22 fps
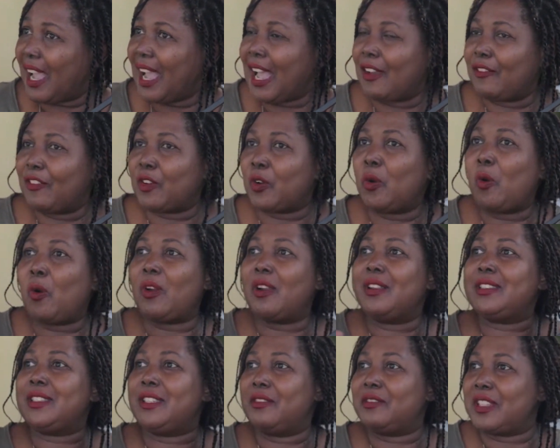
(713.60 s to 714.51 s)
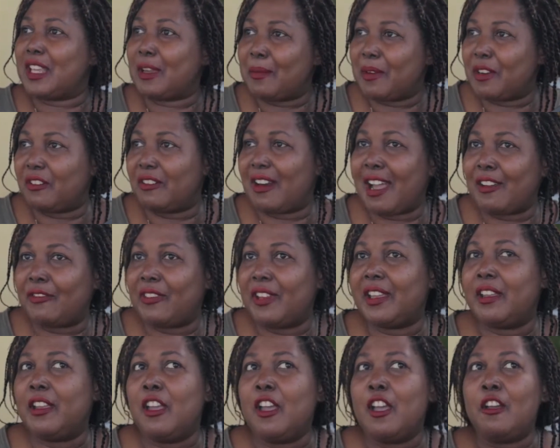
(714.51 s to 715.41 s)
I have a quality of
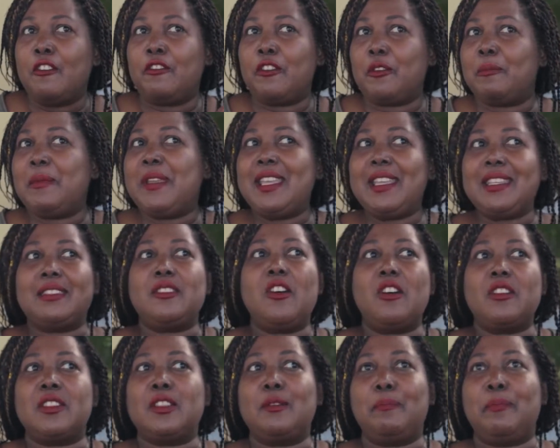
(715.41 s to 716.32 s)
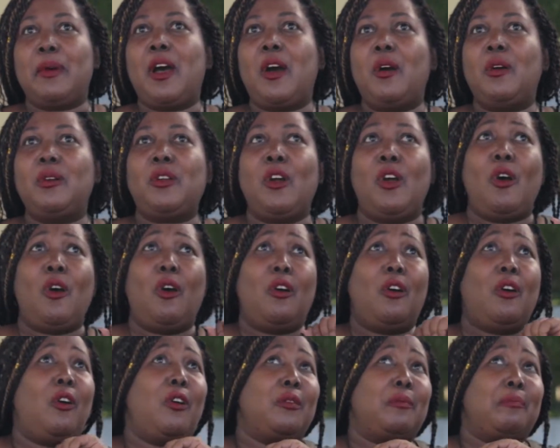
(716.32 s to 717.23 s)
demographic. For me, it's not about
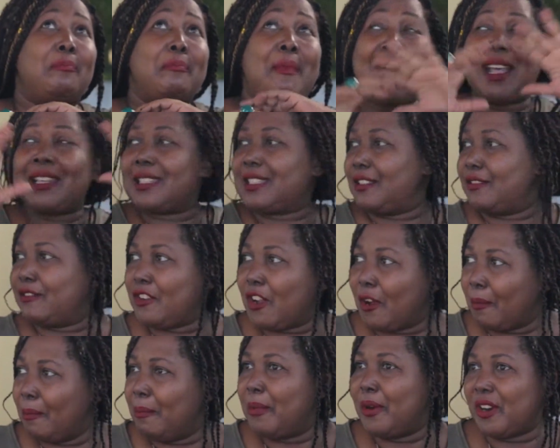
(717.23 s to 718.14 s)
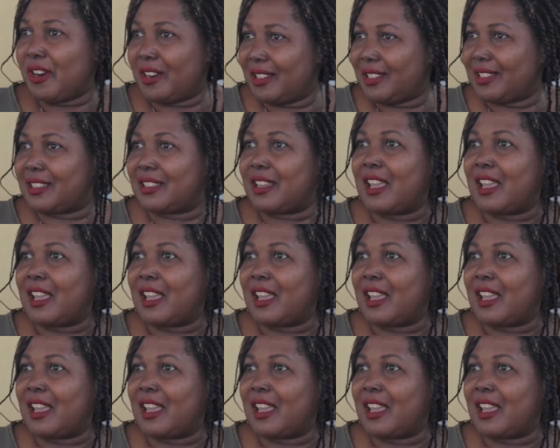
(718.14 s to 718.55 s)
massive numbers.